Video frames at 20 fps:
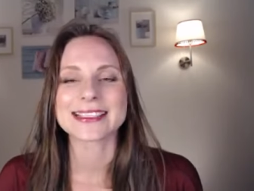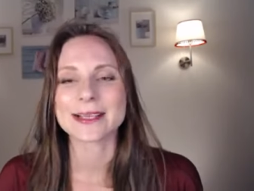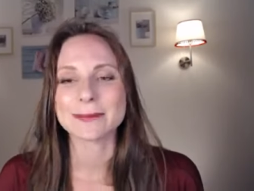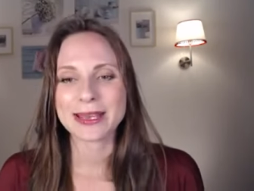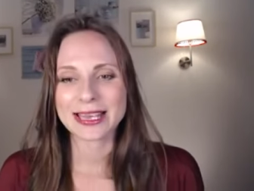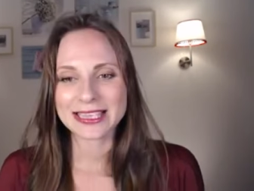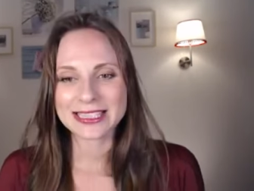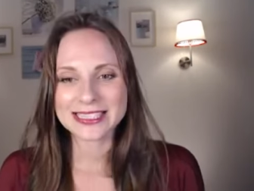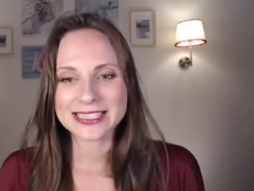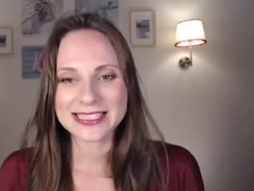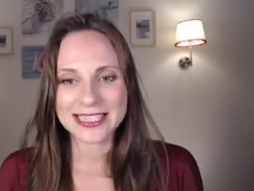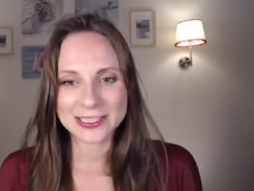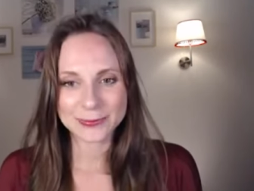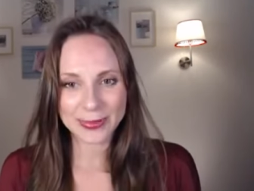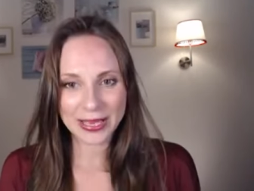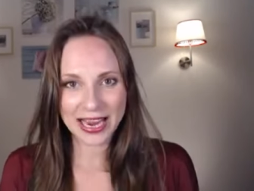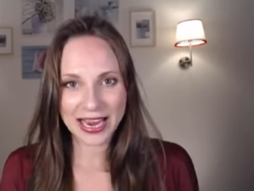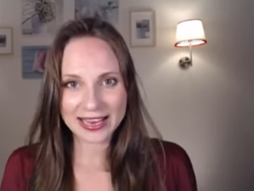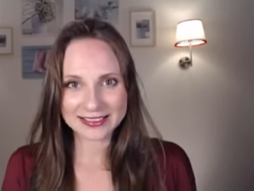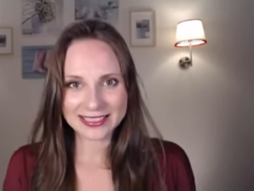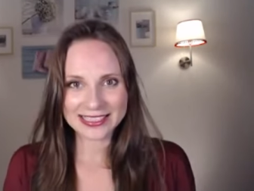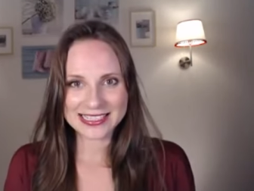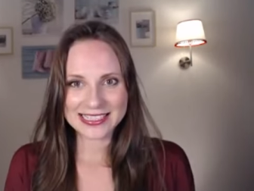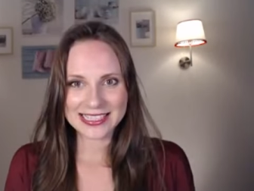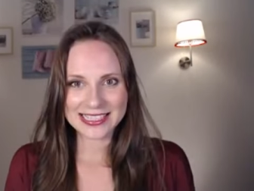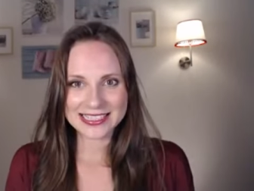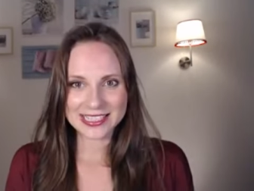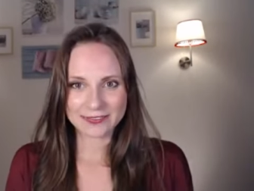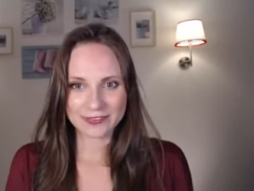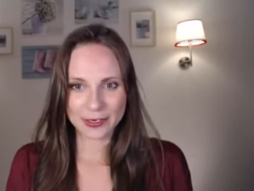insights behind the
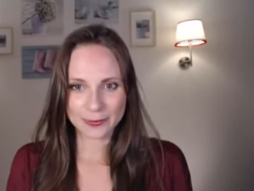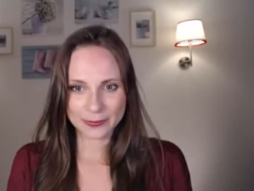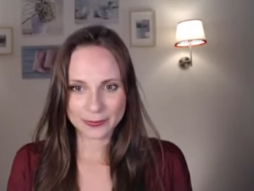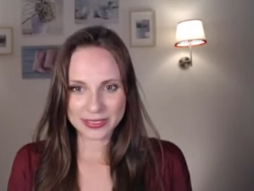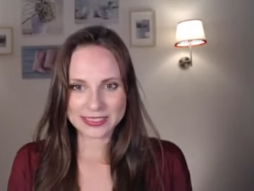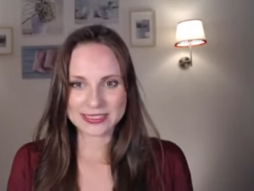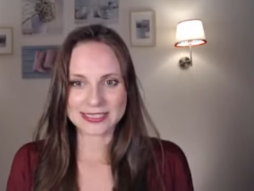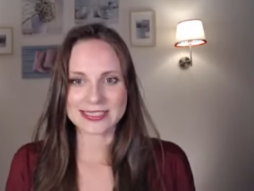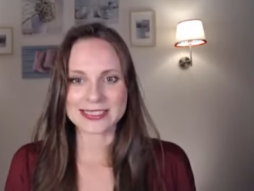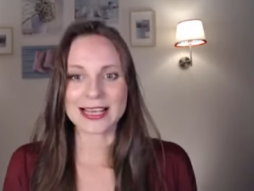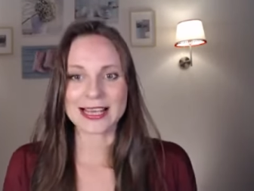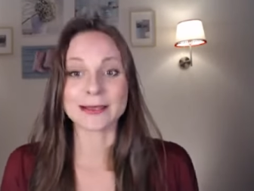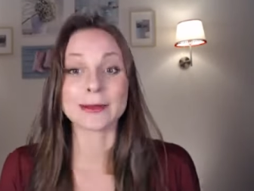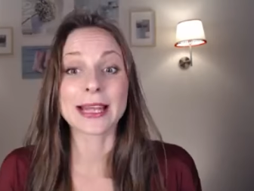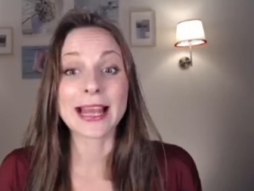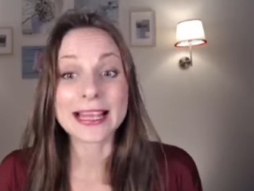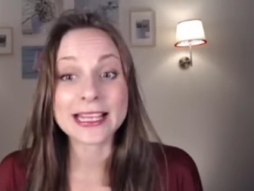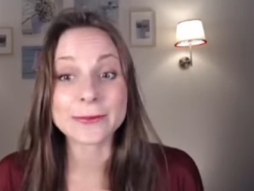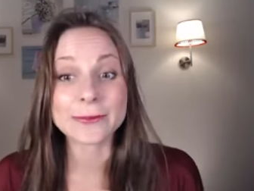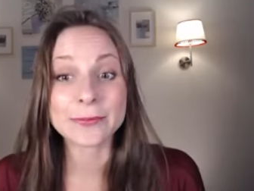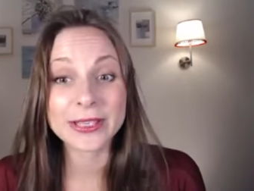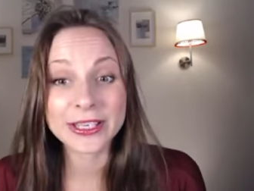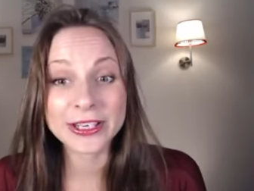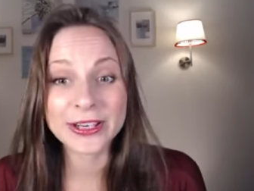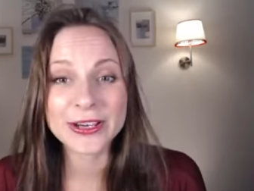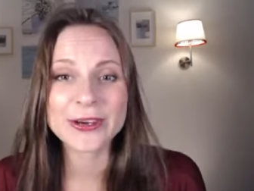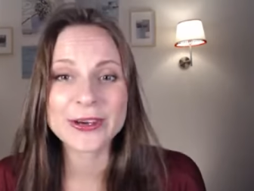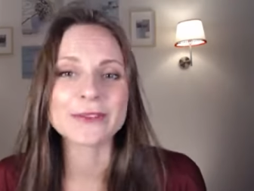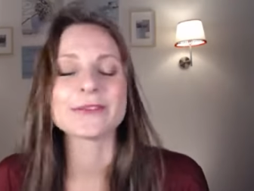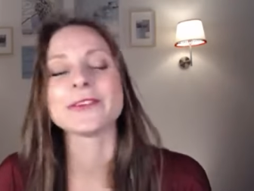scenes of our business. And let me
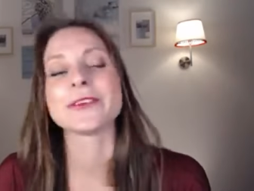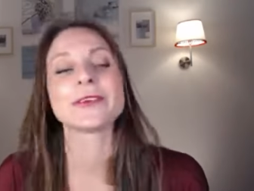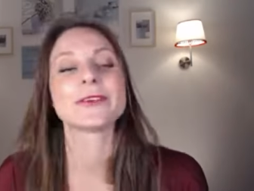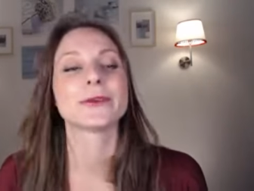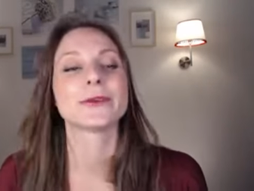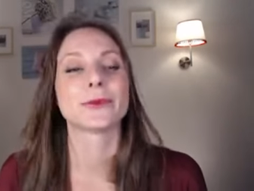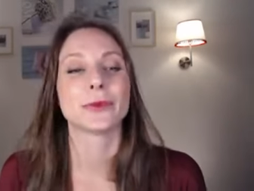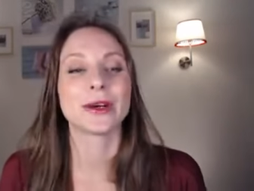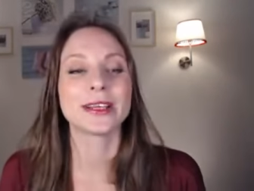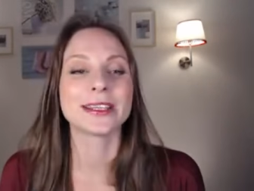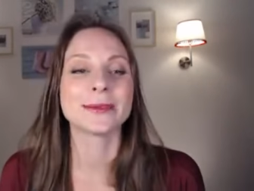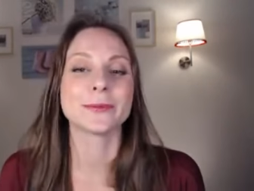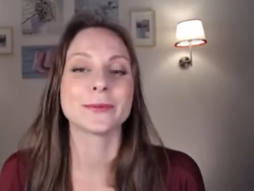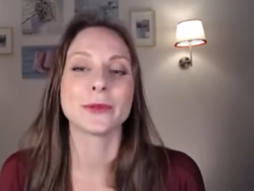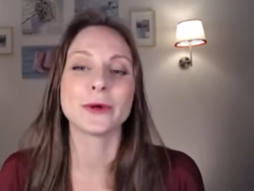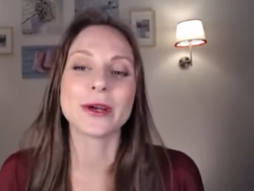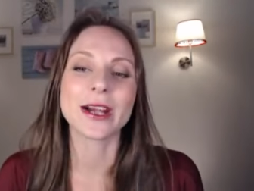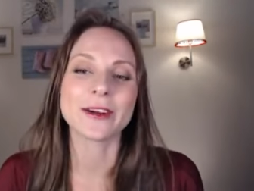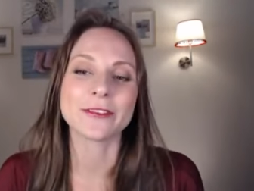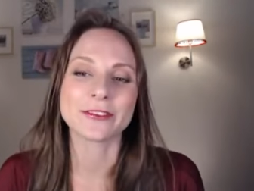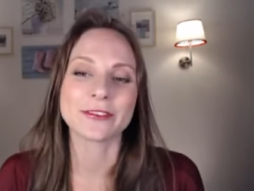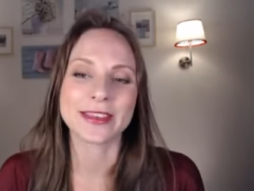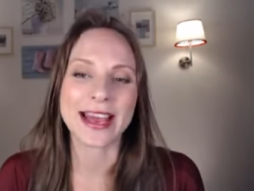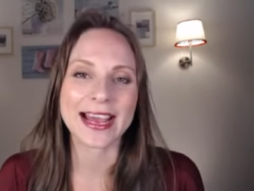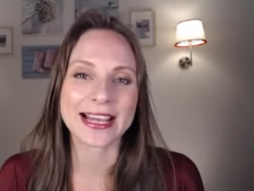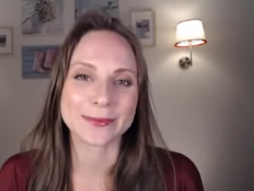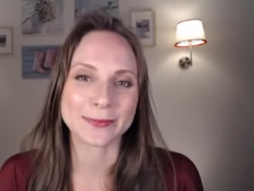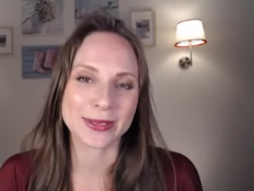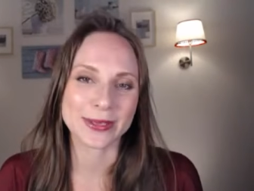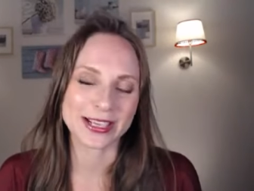know if you want more of
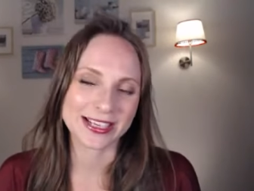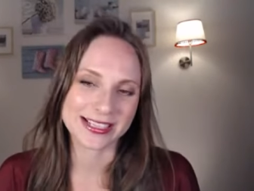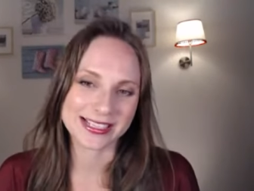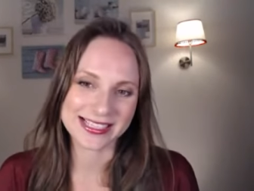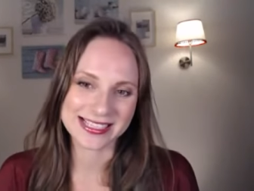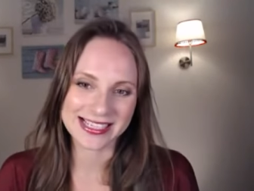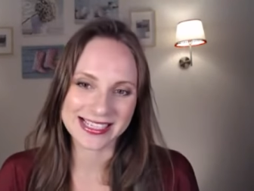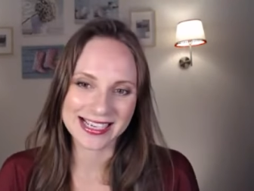that, because